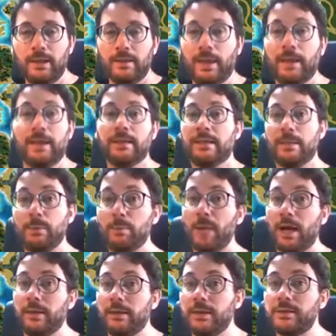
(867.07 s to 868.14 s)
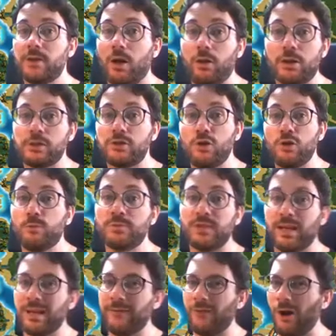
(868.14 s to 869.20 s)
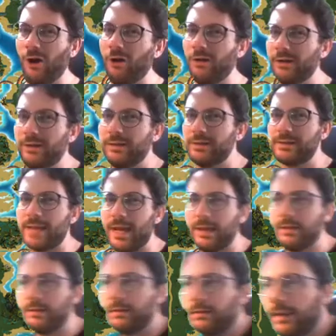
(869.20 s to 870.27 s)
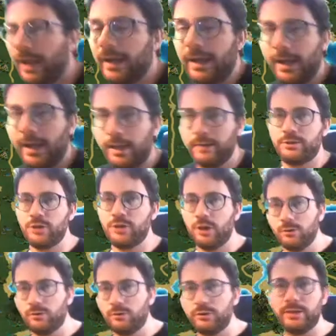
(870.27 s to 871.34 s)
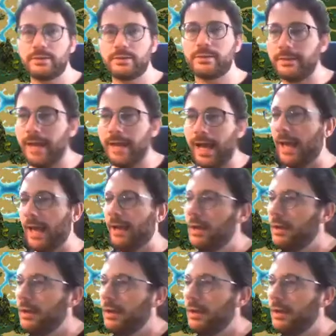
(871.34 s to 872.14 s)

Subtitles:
And keep in mind, this all assumes that I've already decided that that guy in the jungle needs to die.